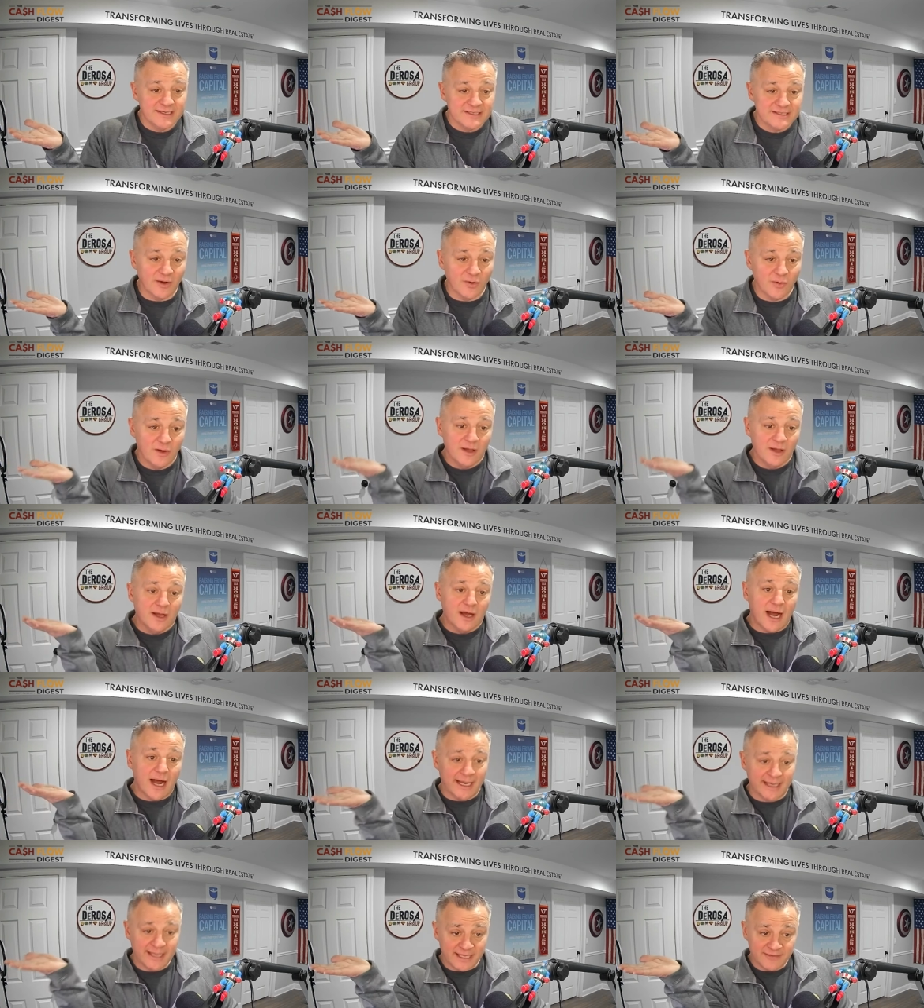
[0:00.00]
right. Don't
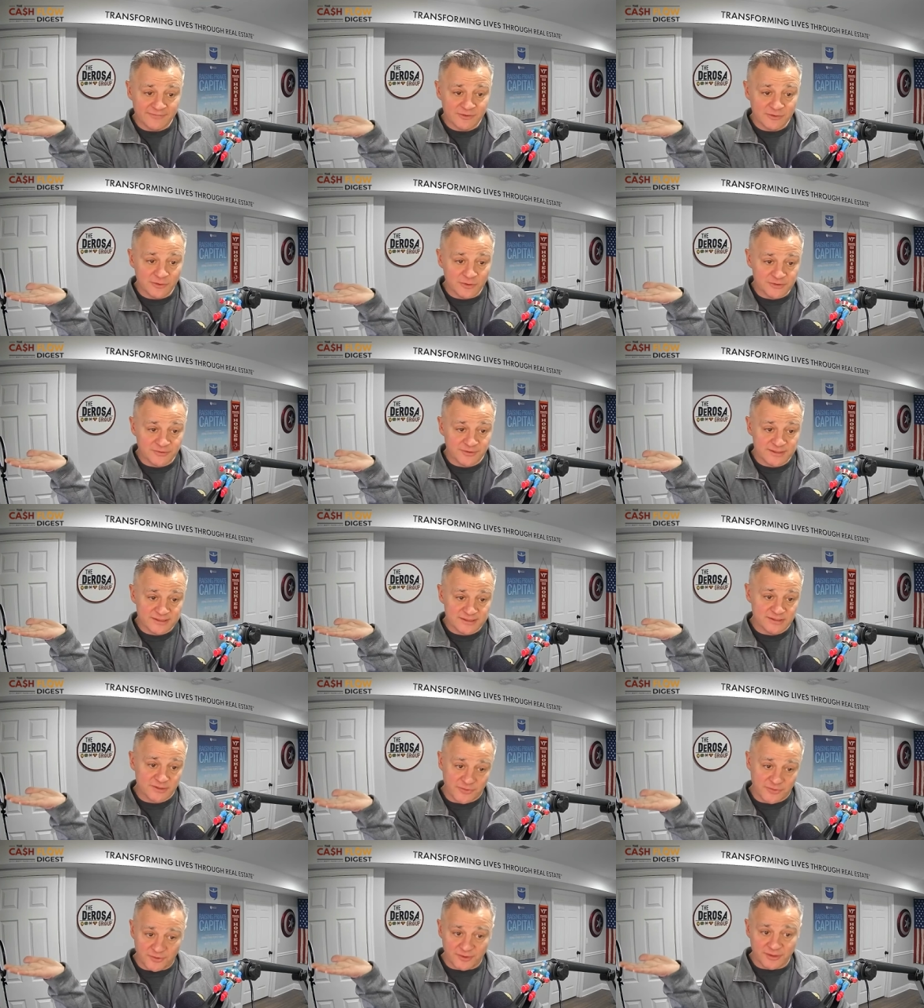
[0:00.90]
I could give you those
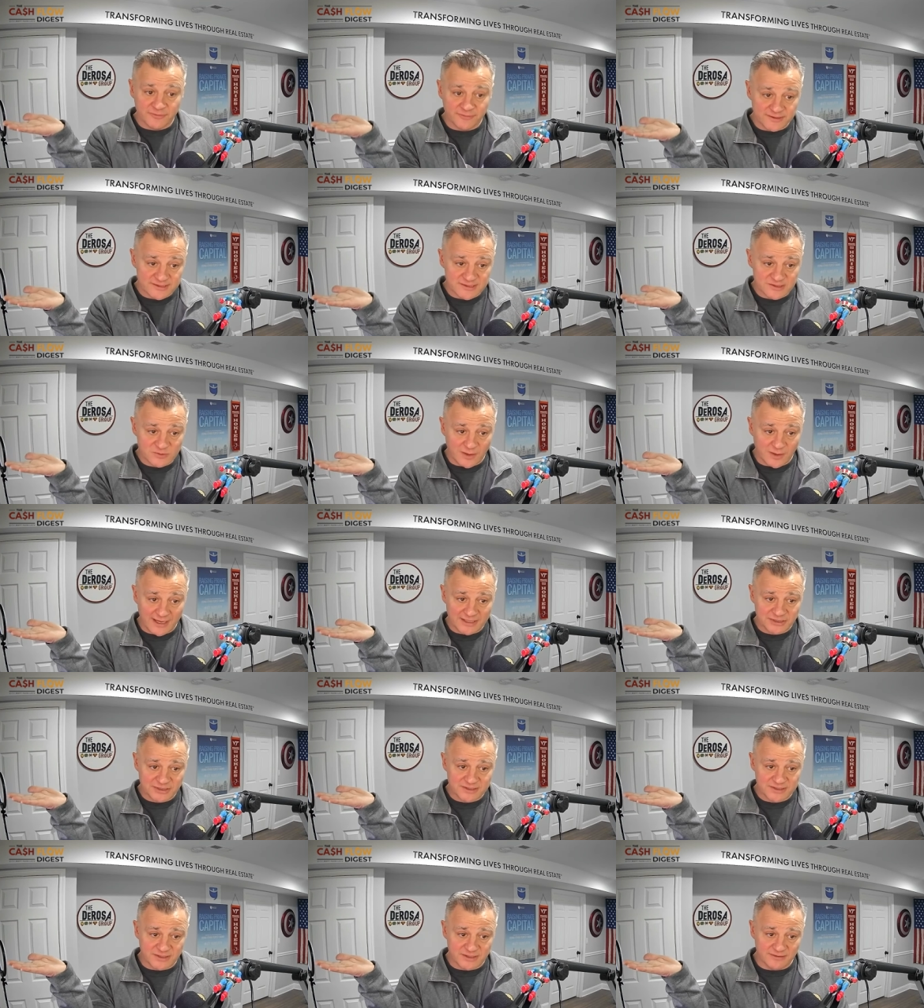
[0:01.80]
reasons or 30 reasons why I
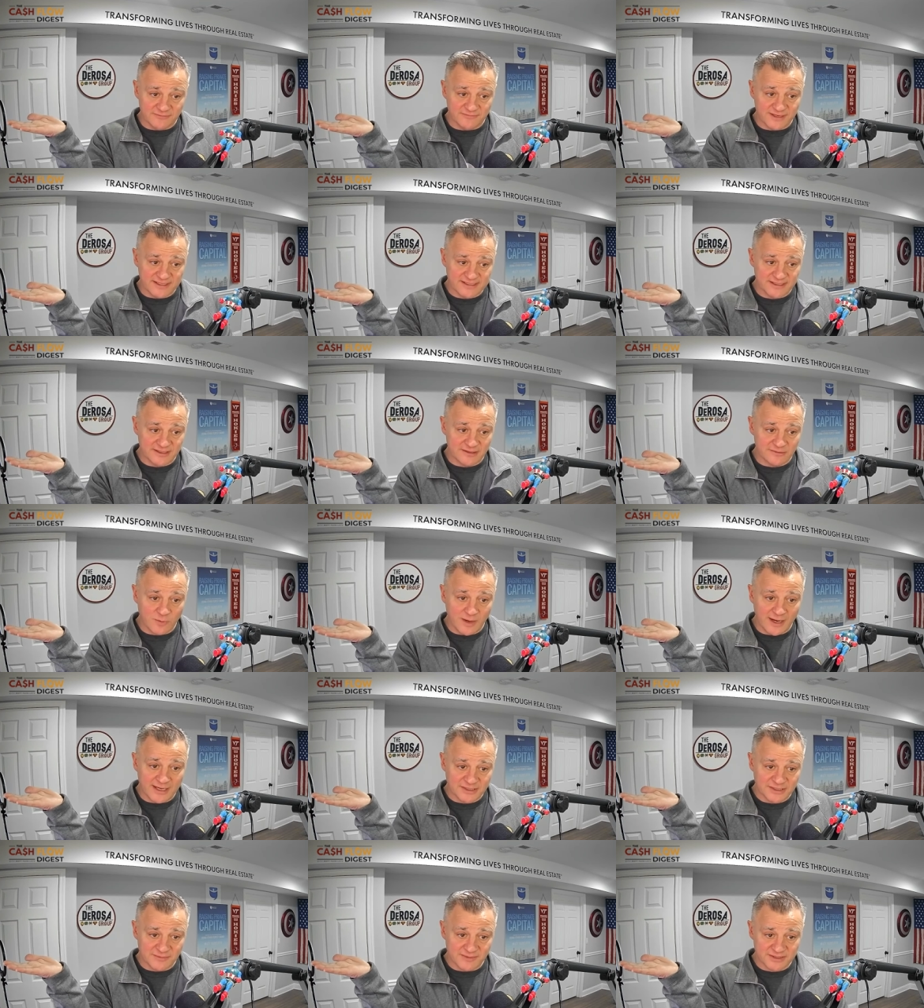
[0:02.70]
should start investing or
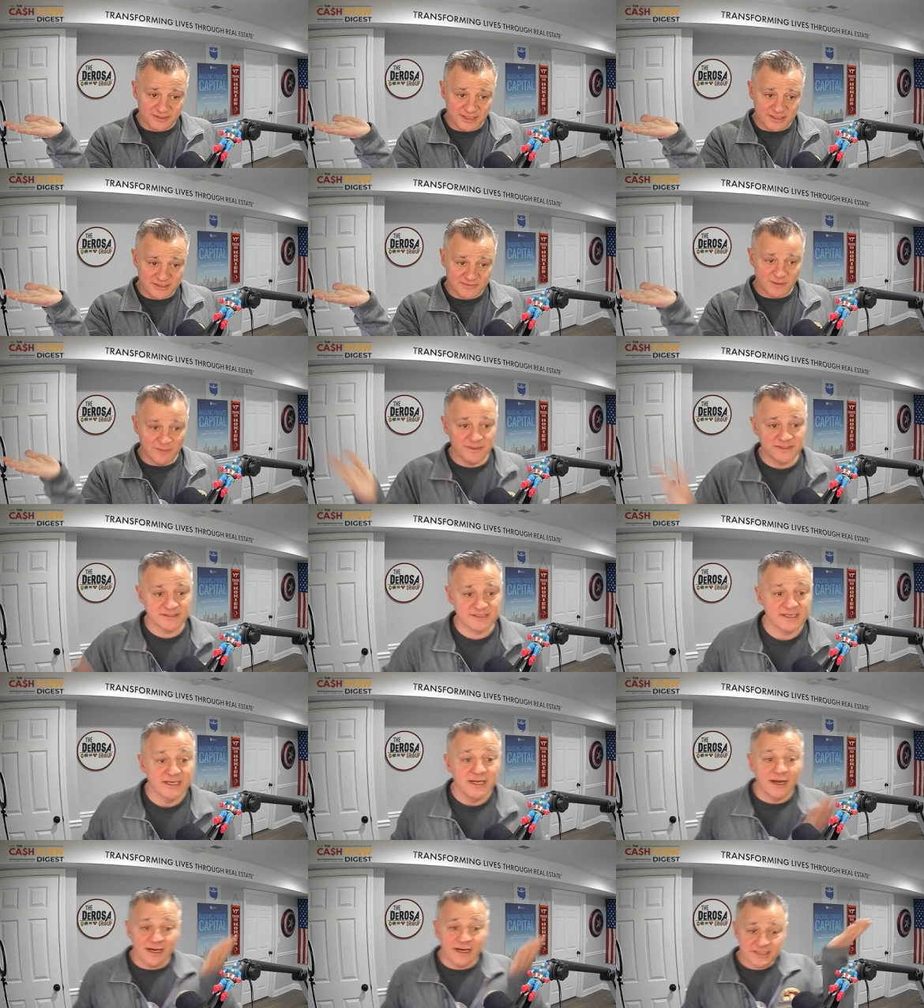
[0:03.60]
why I should make changes in my business.
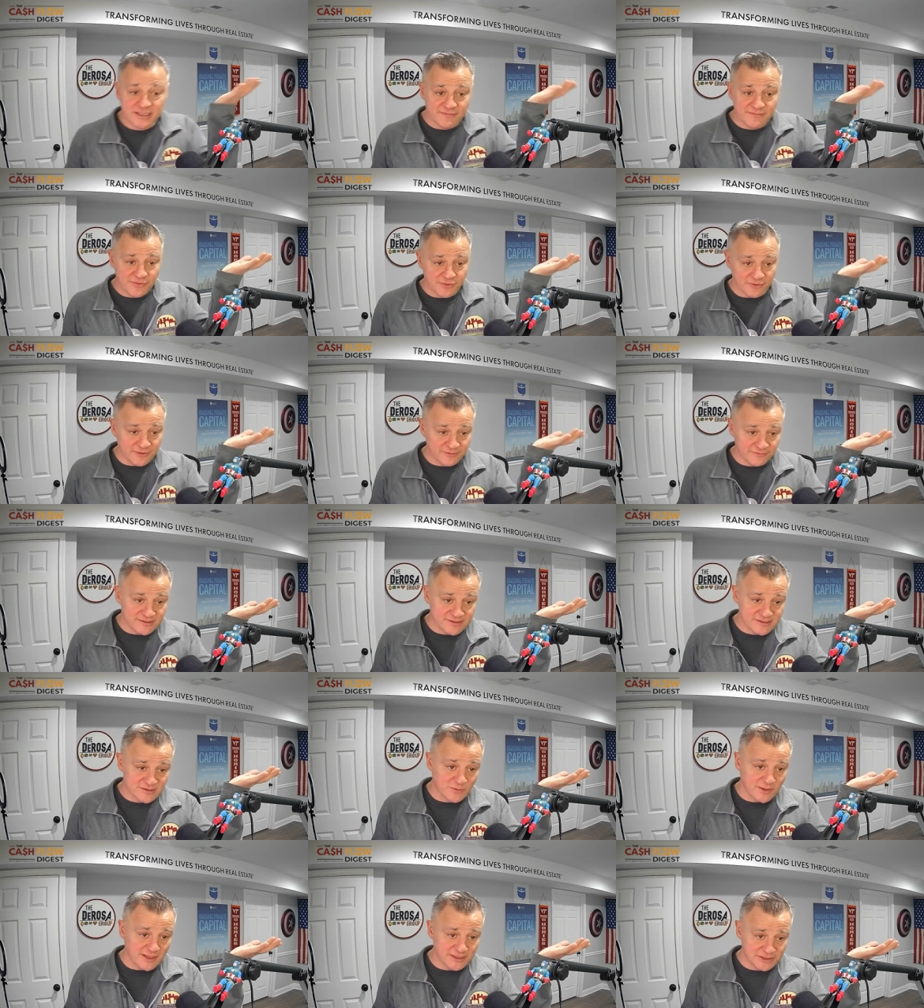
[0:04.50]
I should give you 30
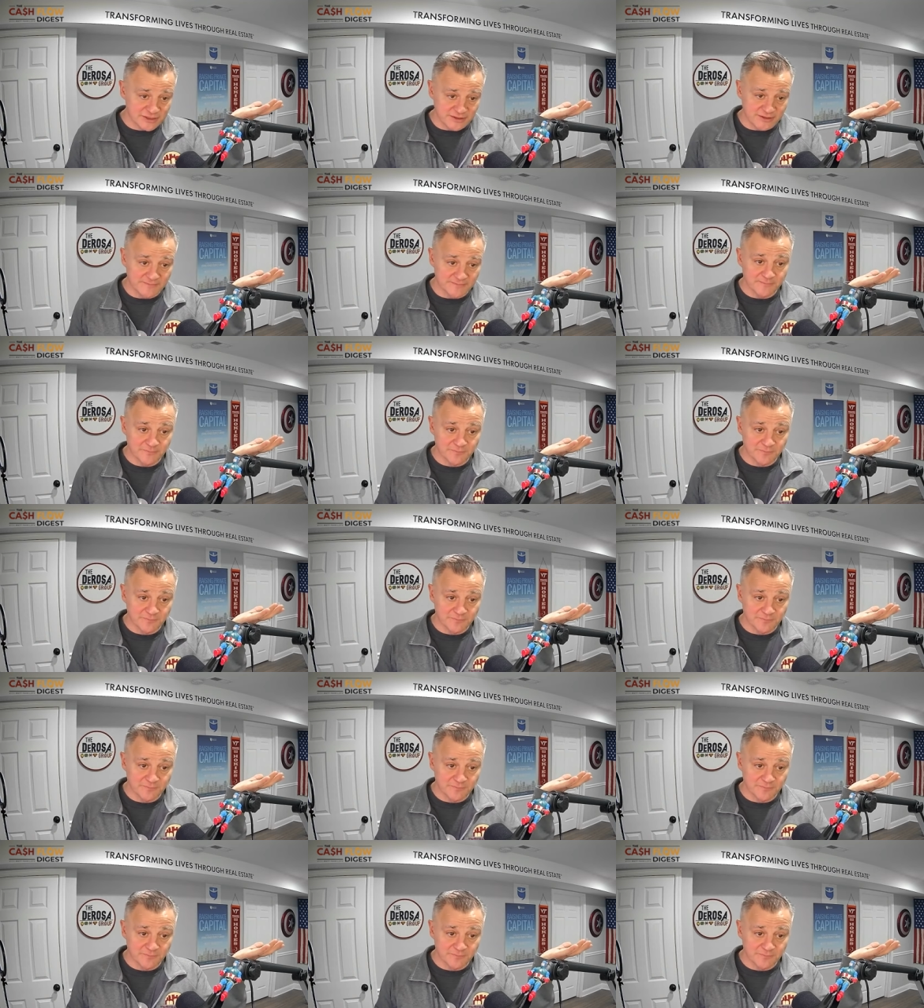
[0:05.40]
reasons why I should,